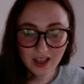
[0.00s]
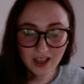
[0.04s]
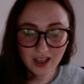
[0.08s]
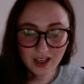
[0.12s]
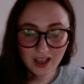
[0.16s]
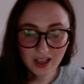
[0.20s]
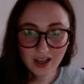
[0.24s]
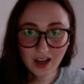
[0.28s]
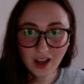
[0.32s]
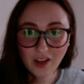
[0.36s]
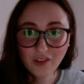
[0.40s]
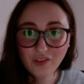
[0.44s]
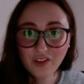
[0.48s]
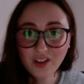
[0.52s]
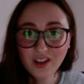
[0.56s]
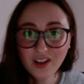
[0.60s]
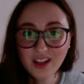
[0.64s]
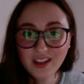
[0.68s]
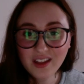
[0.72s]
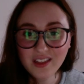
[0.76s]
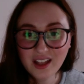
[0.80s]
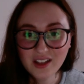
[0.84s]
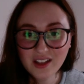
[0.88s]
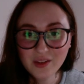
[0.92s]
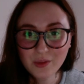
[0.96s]
And I feel
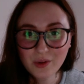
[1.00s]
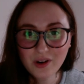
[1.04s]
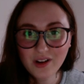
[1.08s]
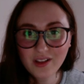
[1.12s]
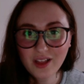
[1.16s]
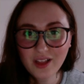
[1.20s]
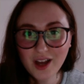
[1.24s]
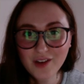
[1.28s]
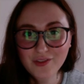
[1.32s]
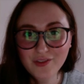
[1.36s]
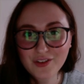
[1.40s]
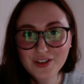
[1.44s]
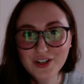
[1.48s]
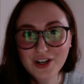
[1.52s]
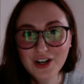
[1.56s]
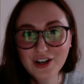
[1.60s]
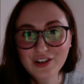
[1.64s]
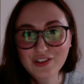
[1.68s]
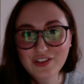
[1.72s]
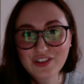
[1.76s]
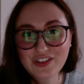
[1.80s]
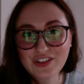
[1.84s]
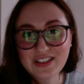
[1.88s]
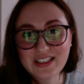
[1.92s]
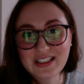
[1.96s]
like that's where a lot of
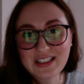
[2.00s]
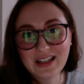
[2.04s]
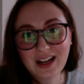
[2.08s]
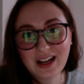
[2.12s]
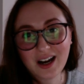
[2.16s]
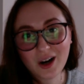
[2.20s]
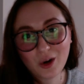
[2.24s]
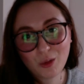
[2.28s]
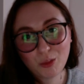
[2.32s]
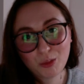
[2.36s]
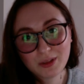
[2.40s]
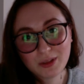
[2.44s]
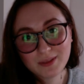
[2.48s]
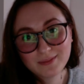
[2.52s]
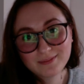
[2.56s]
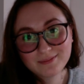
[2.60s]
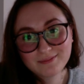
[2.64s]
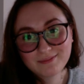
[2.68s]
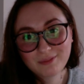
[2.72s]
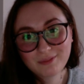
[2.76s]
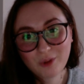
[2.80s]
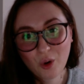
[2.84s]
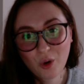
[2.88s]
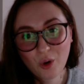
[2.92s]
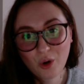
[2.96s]
photographers need help,
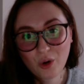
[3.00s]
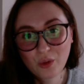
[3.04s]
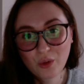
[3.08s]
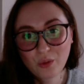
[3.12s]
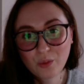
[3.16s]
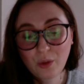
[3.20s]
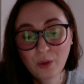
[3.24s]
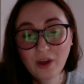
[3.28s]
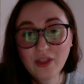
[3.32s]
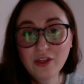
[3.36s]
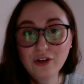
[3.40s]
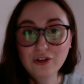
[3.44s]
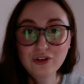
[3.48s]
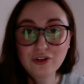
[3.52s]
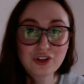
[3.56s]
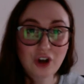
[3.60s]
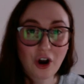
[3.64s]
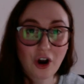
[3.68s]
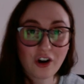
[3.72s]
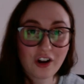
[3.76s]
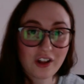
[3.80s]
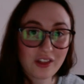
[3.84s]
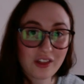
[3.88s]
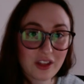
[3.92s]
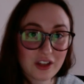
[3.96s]
or when they're
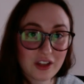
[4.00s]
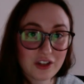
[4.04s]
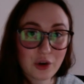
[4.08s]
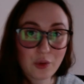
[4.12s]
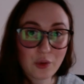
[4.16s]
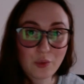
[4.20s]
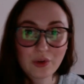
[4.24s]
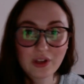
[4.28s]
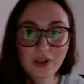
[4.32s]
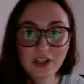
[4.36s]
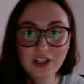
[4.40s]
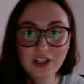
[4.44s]
starting, they don't really